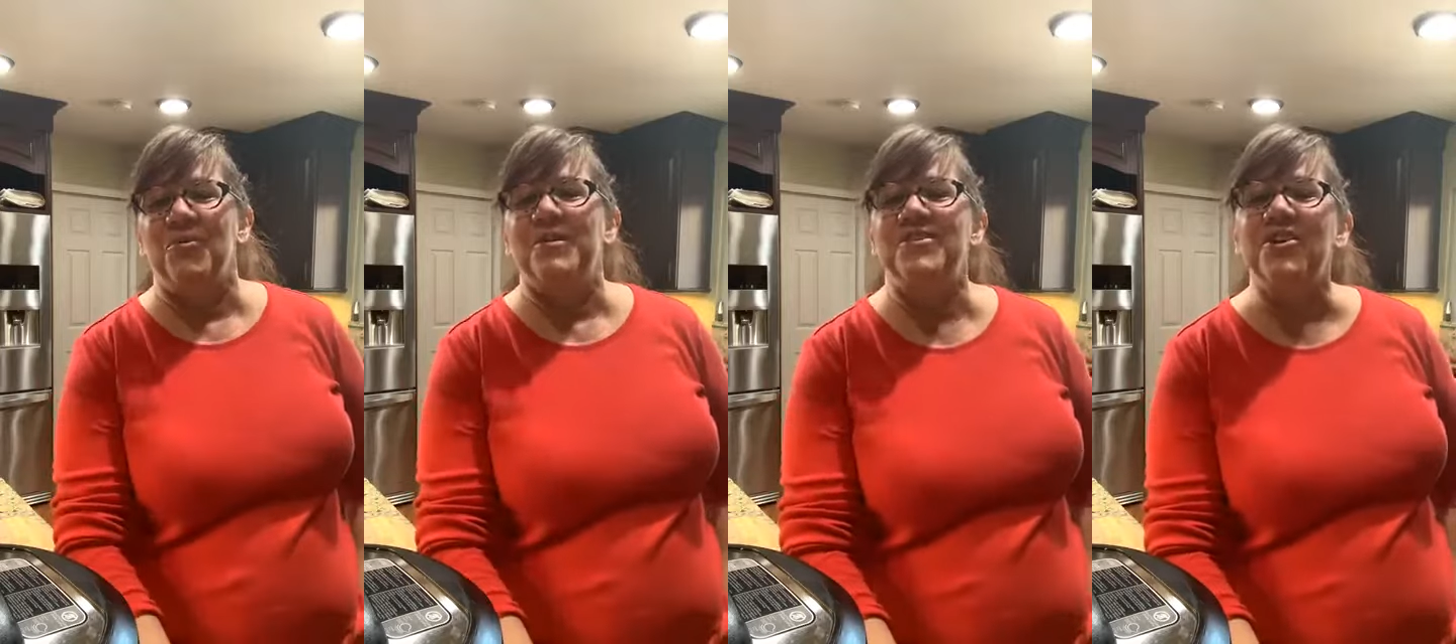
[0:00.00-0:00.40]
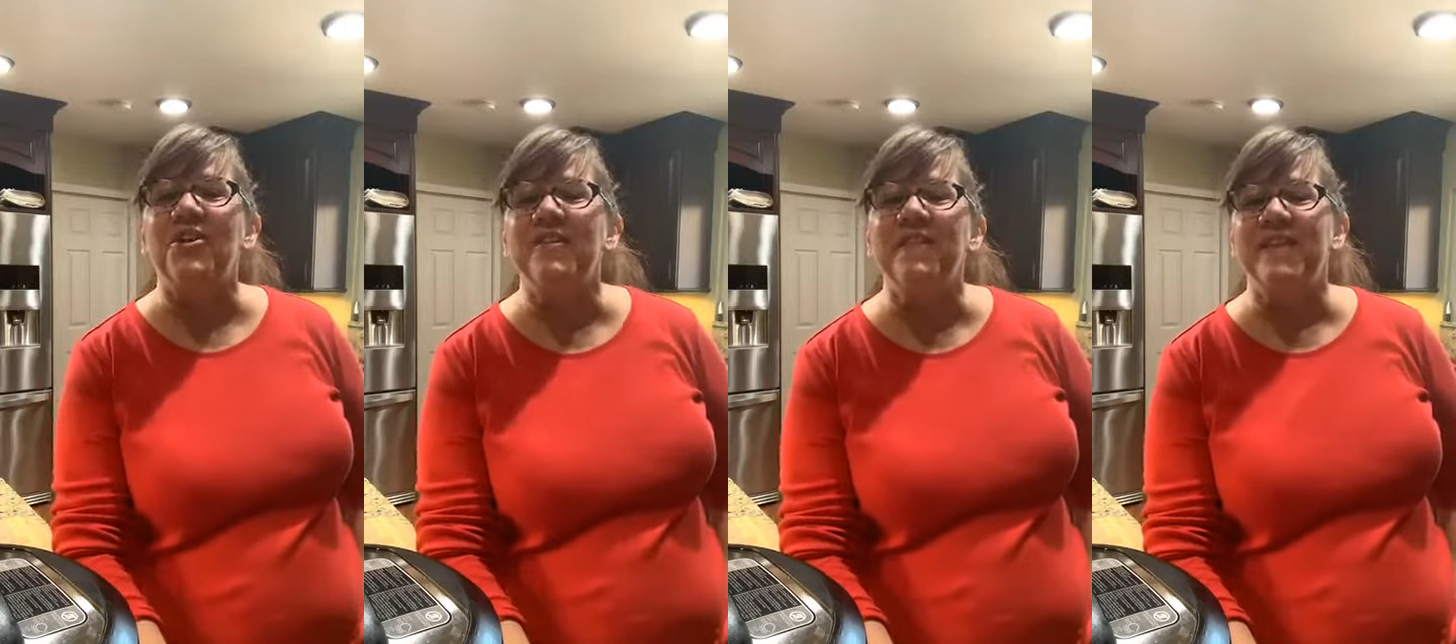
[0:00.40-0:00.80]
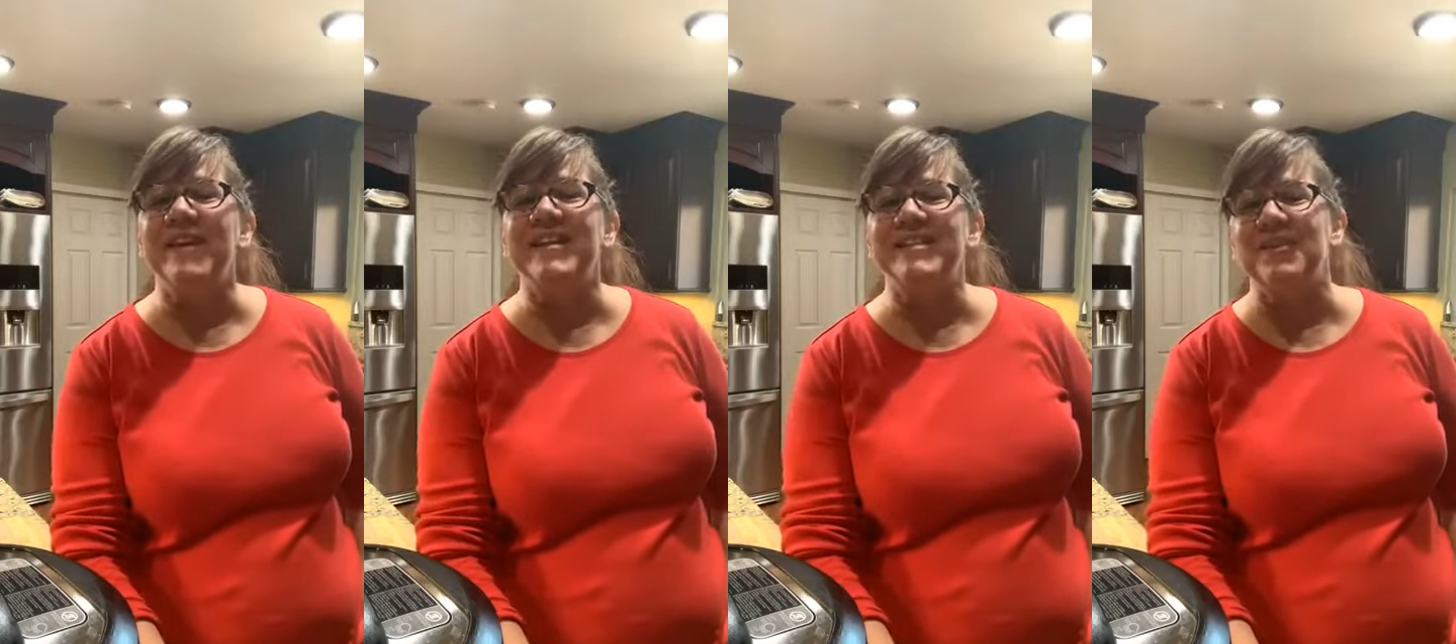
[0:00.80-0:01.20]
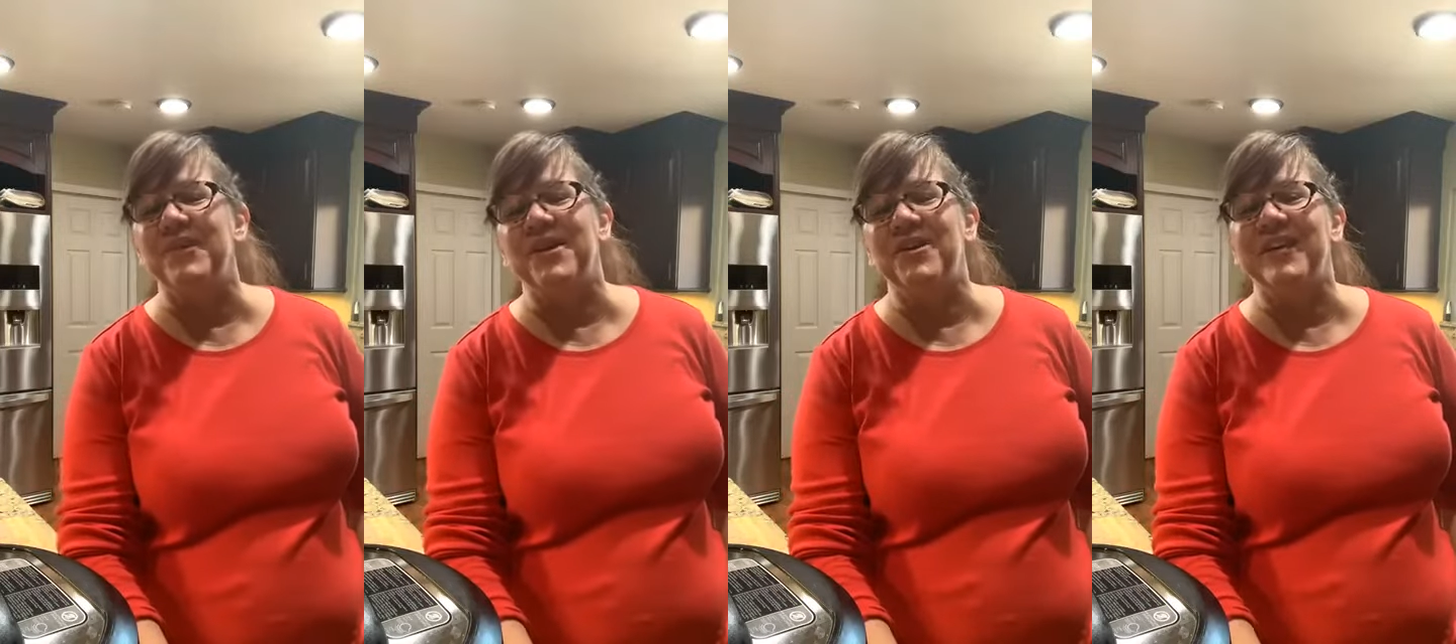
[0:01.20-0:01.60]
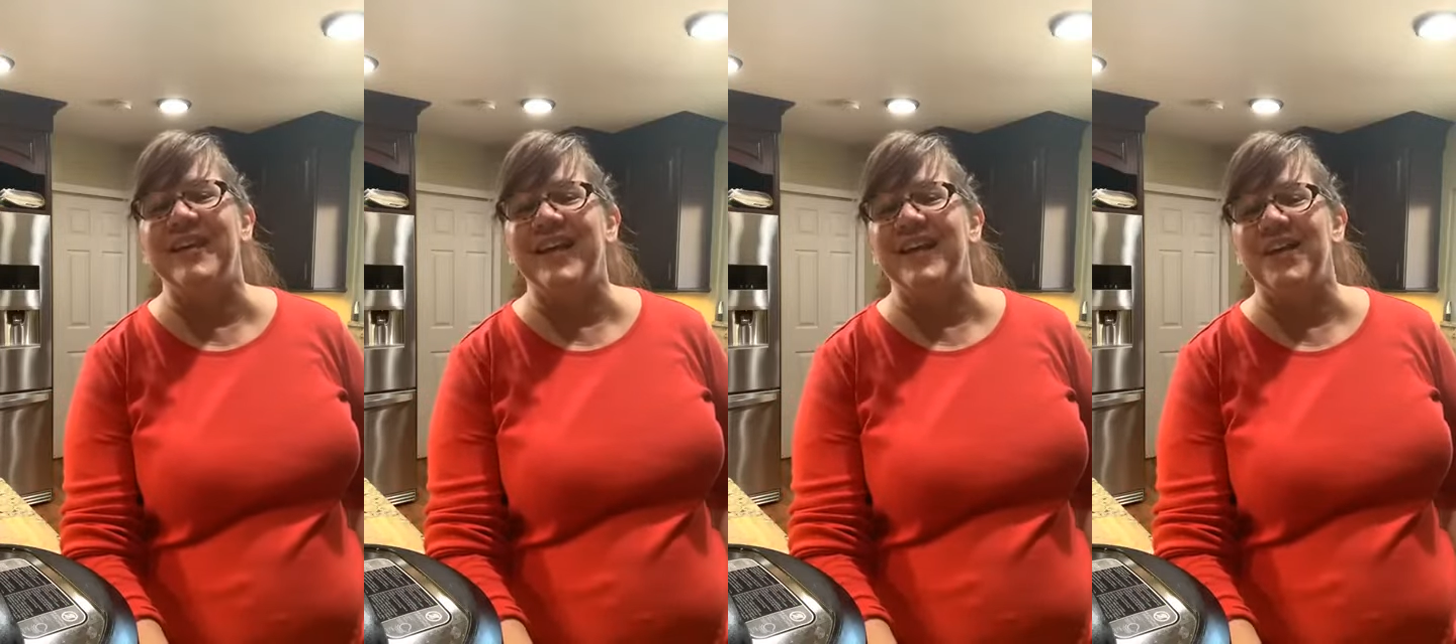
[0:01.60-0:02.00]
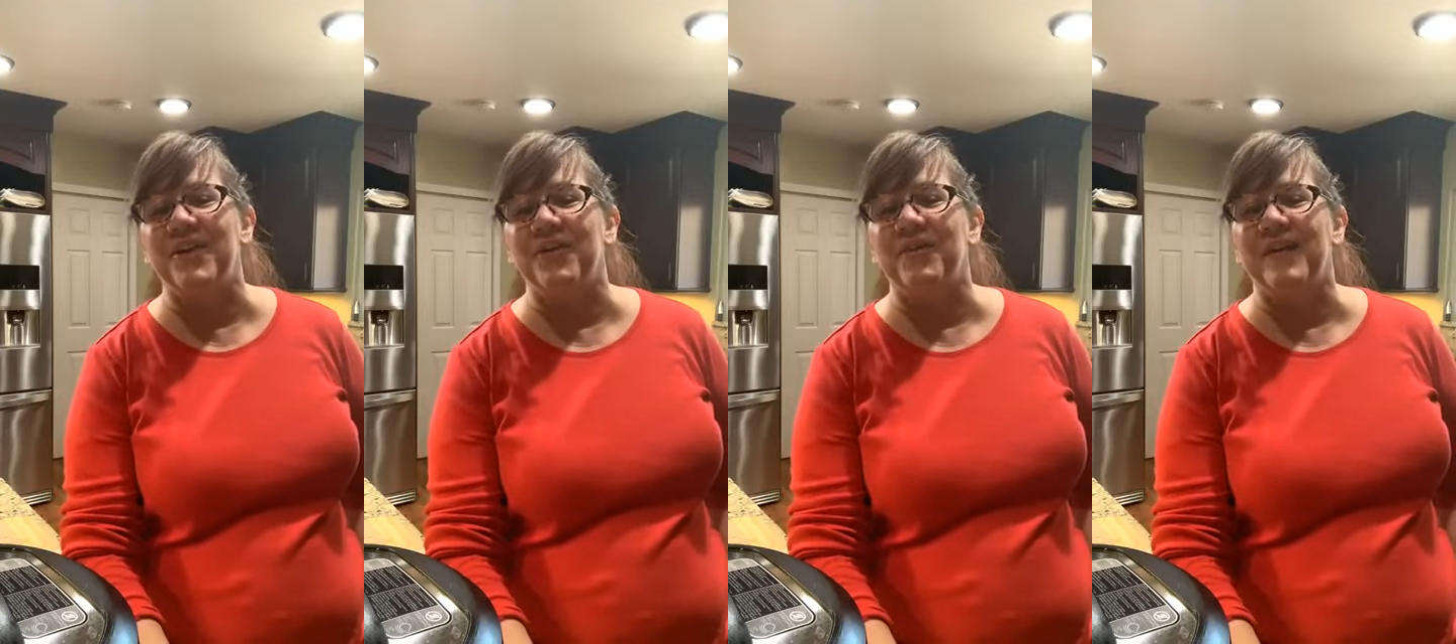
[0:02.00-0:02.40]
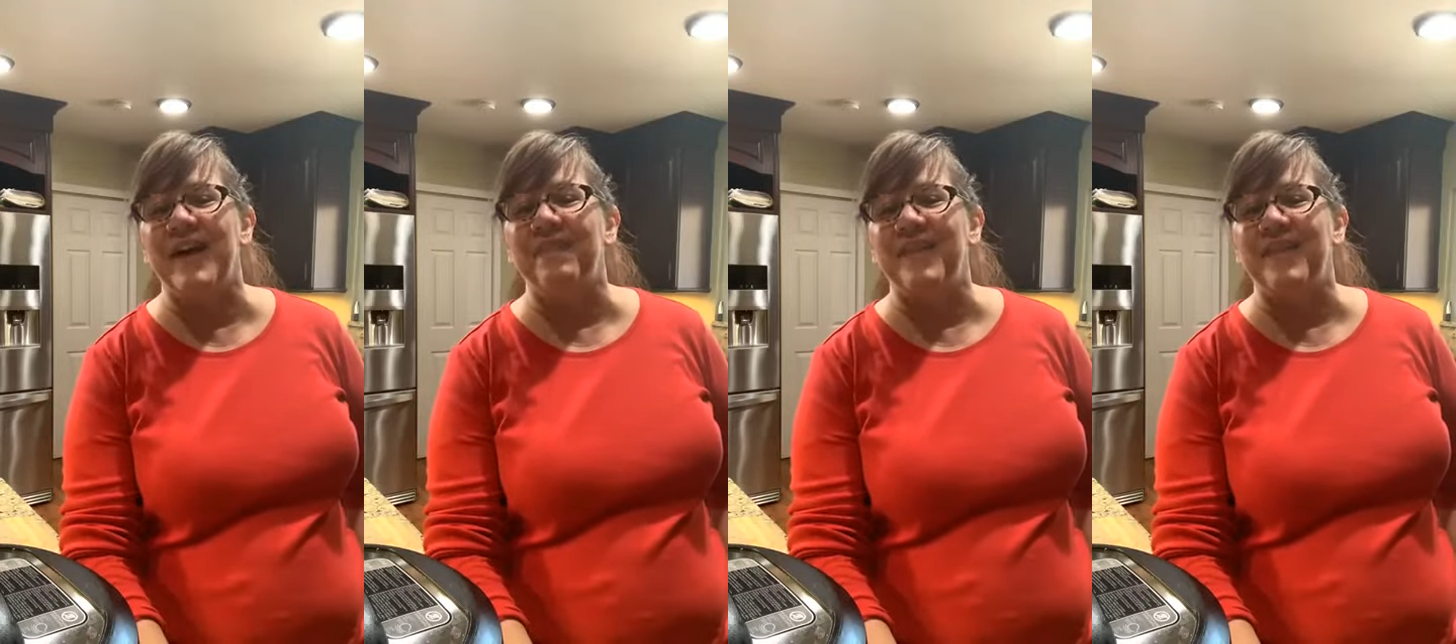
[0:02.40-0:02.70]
with certain things that we couldn't get here at